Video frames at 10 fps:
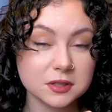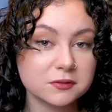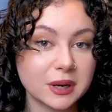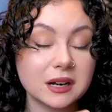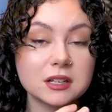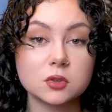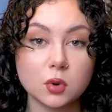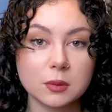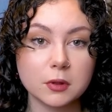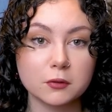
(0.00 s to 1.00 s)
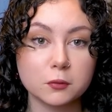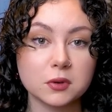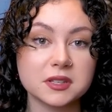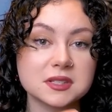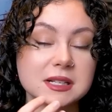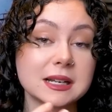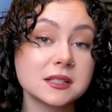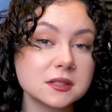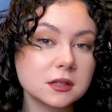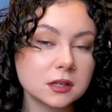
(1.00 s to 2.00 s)
fairly normal for the
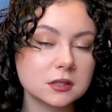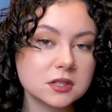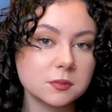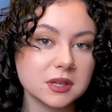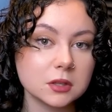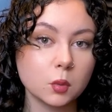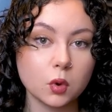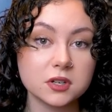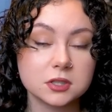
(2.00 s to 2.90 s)
solicitor to be the one